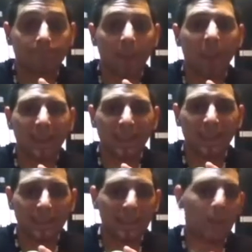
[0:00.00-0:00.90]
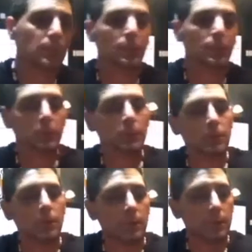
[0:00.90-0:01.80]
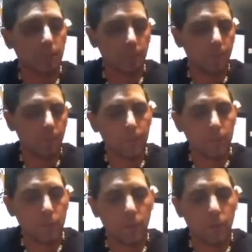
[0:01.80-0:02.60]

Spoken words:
Hint, hint, because Mr.